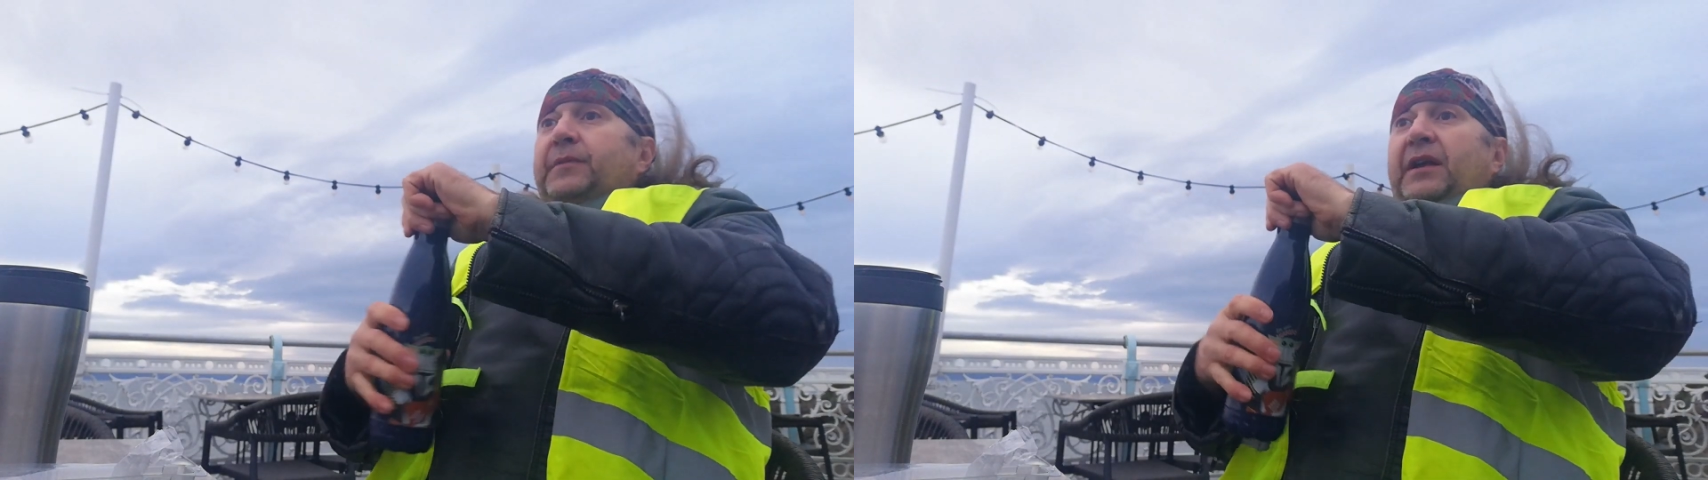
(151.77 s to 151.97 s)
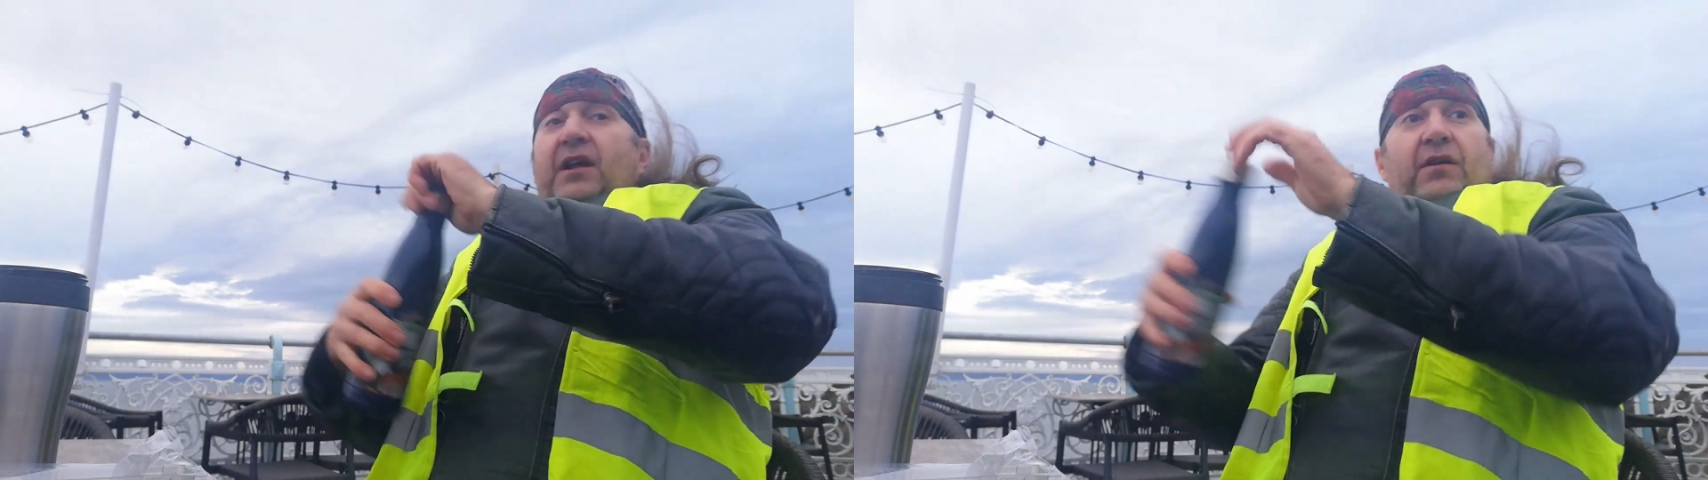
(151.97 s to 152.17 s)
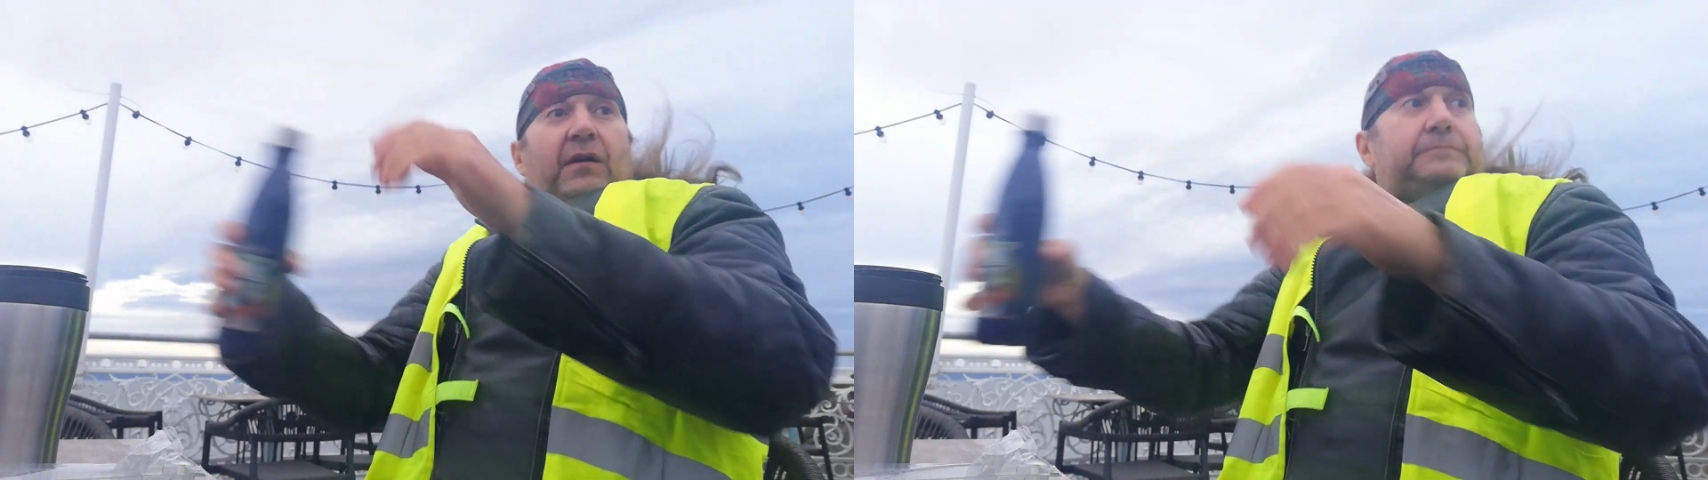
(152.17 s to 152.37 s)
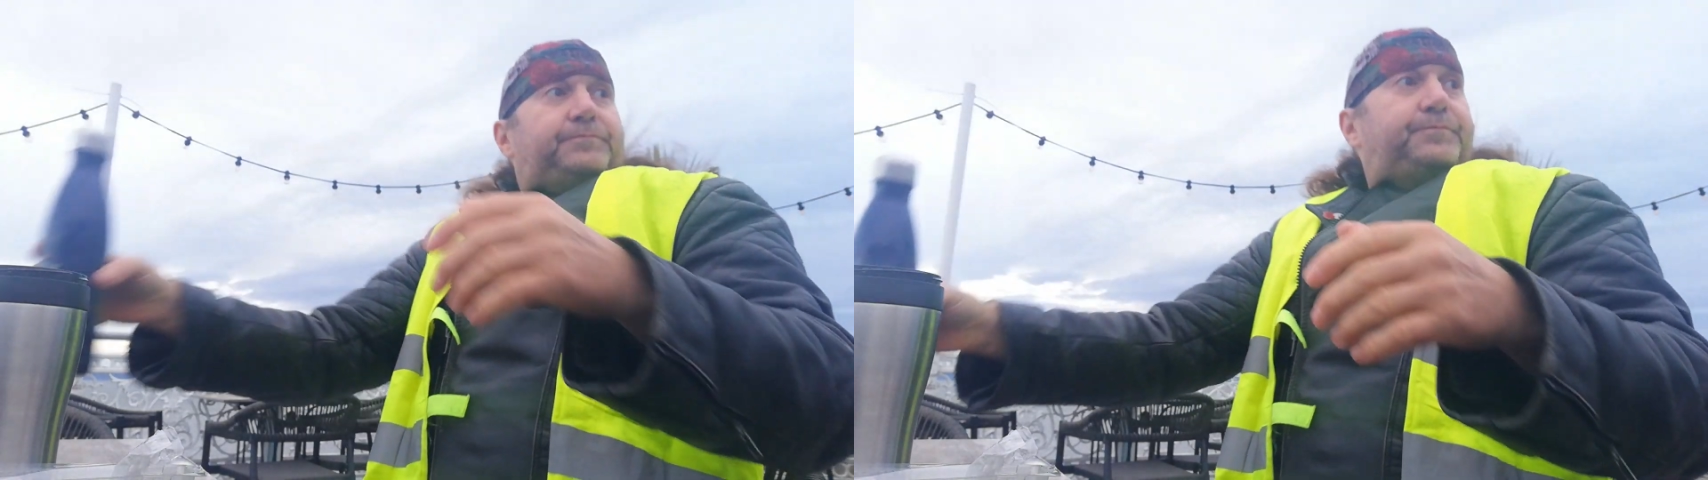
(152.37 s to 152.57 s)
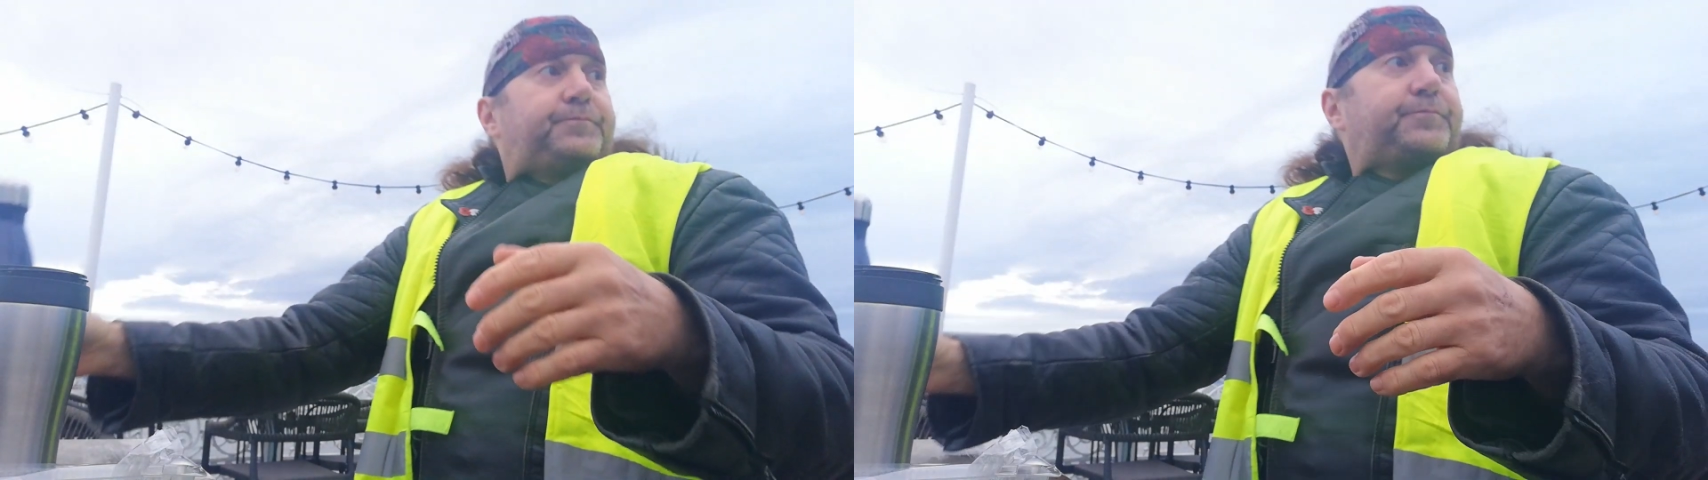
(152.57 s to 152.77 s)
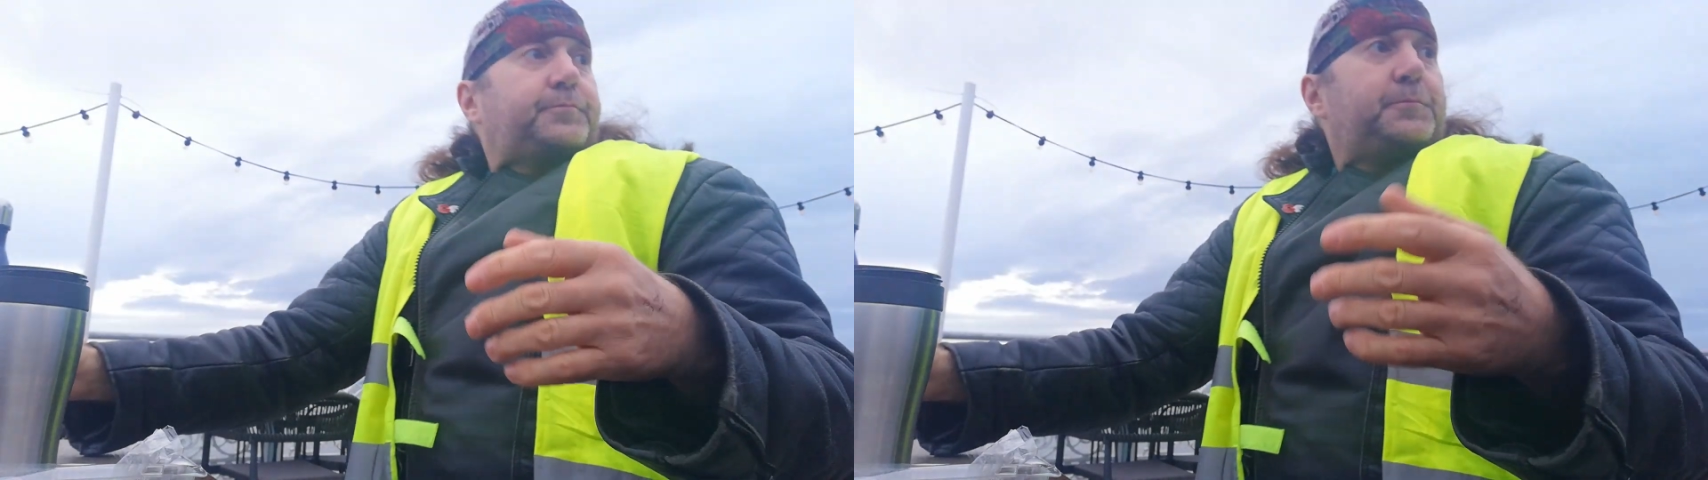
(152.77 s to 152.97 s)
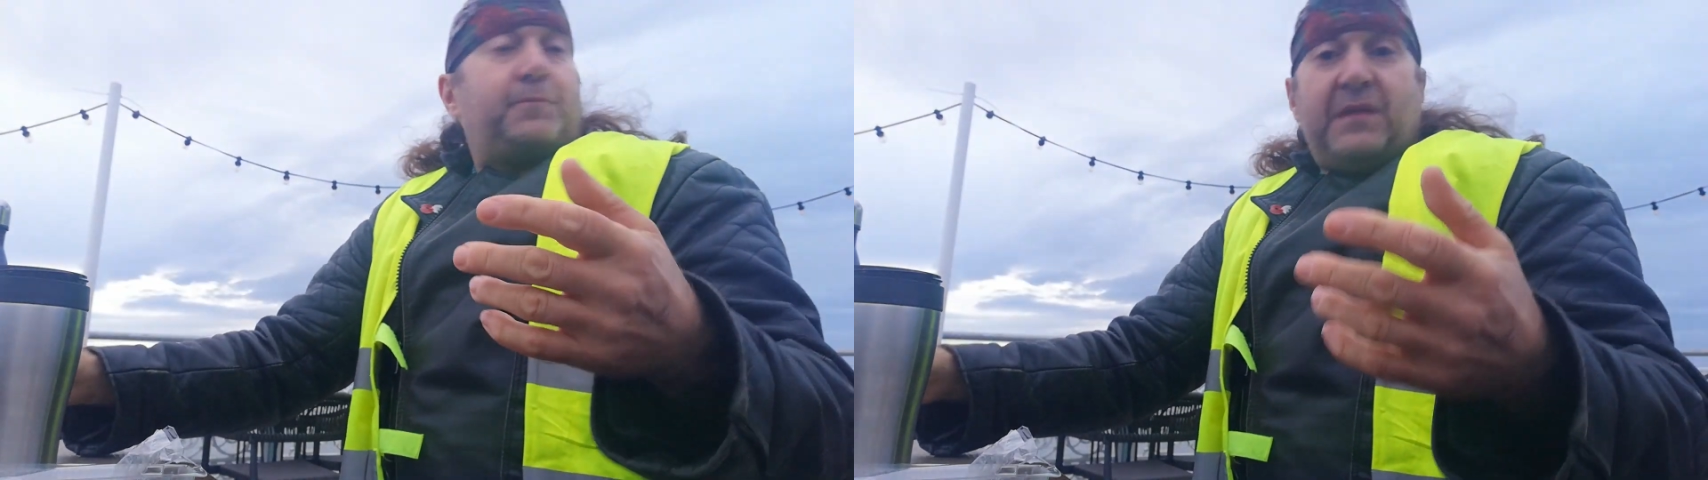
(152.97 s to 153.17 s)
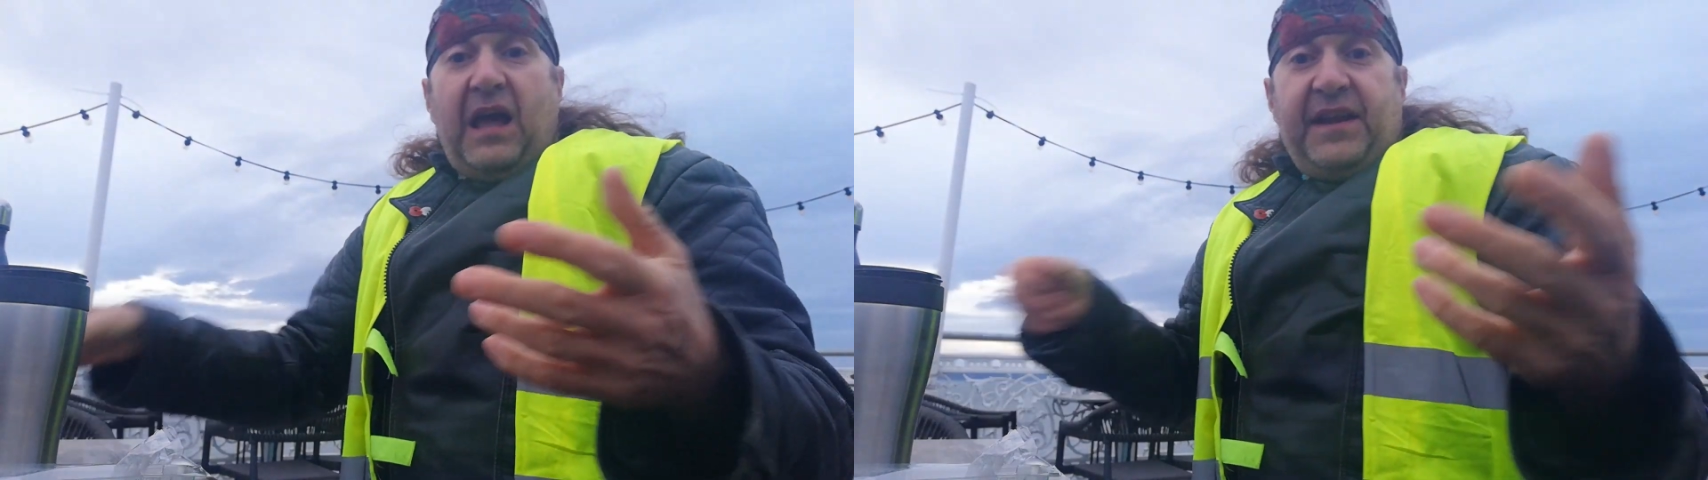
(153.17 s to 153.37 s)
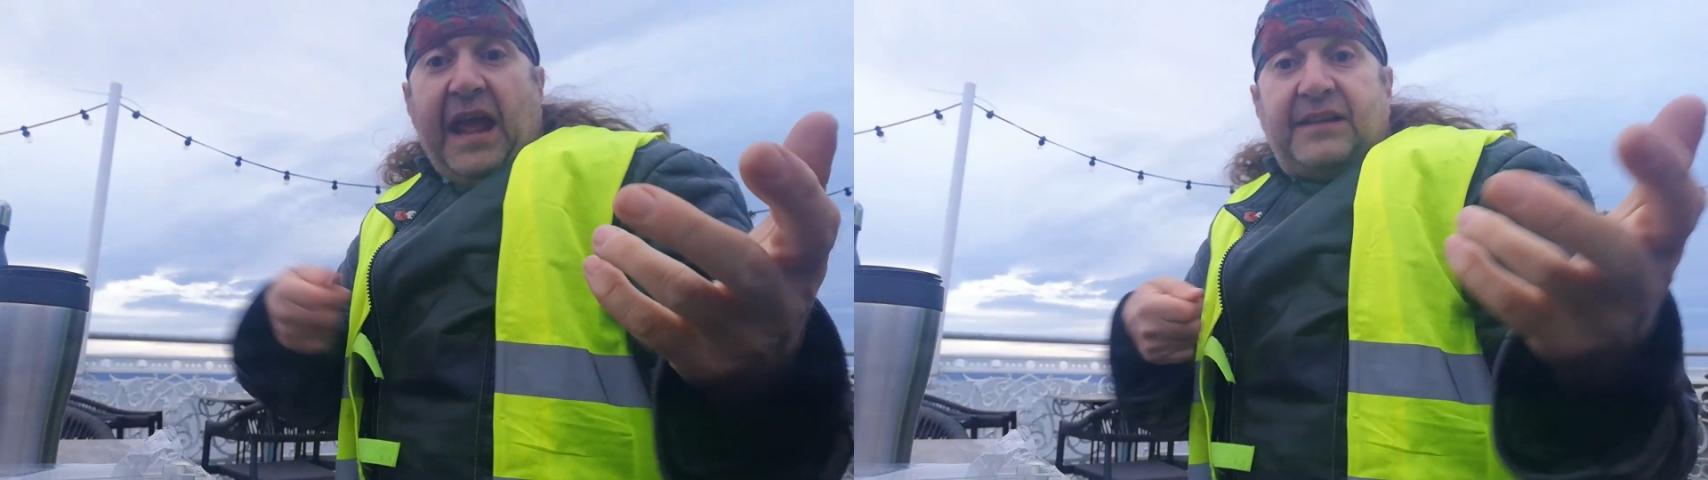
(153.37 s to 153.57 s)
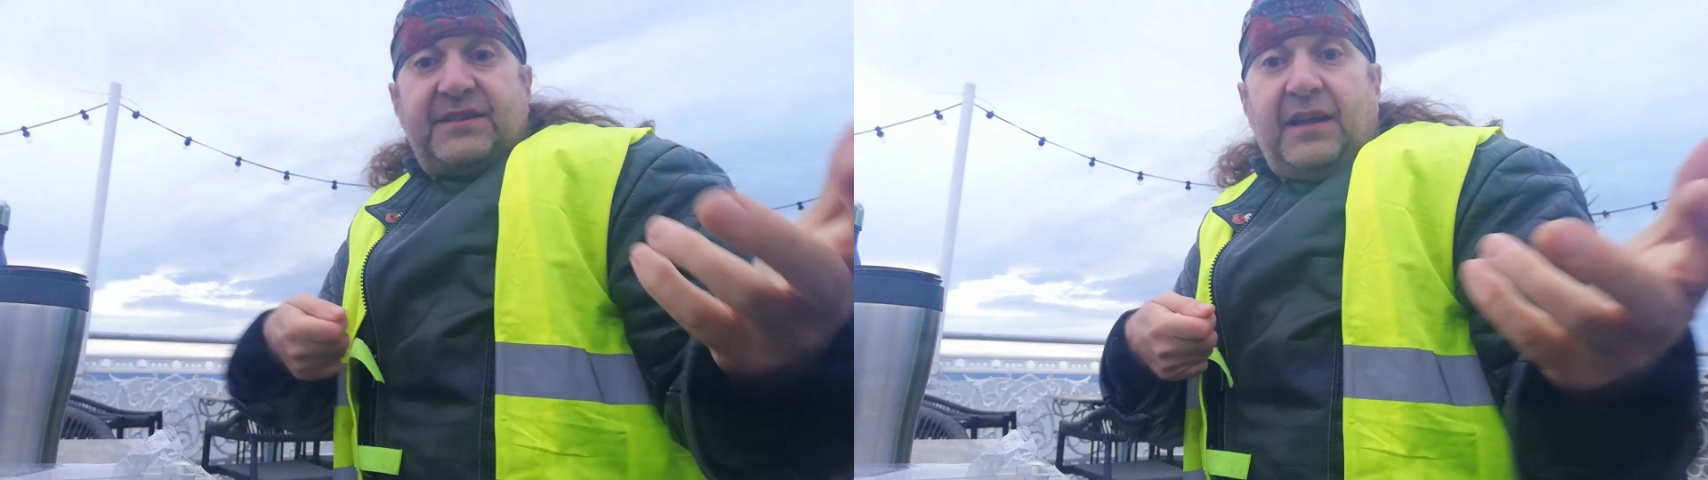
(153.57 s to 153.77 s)
And then a
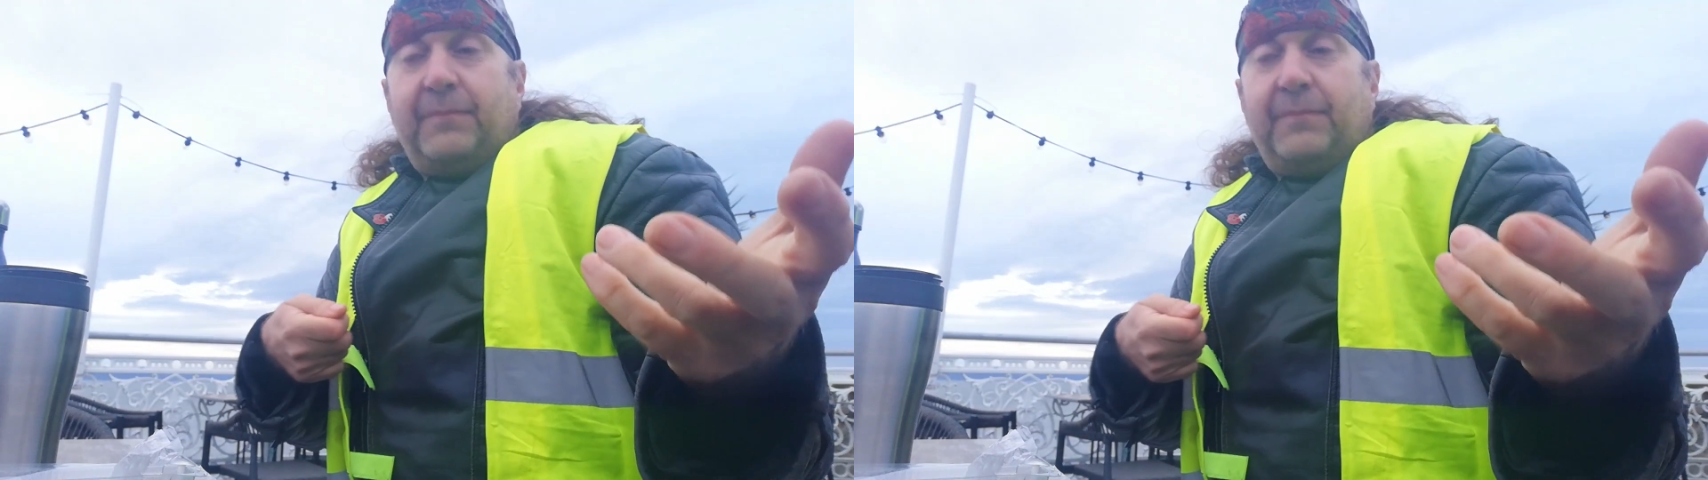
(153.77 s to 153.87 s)
net.